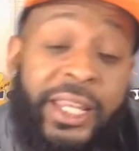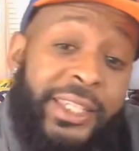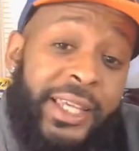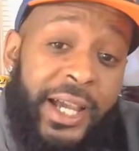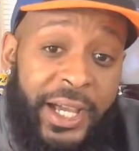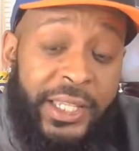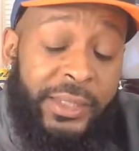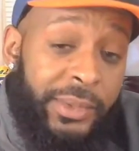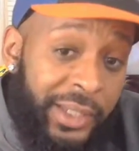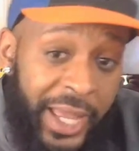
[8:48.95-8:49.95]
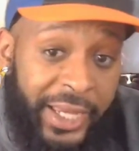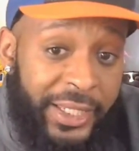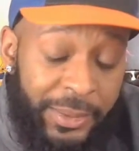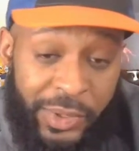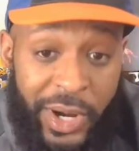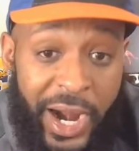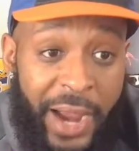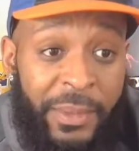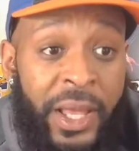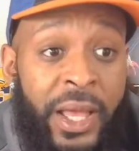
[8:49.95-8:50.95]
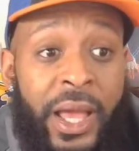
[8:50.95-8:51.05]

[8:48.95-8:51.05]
Get into us. Like and subscribe.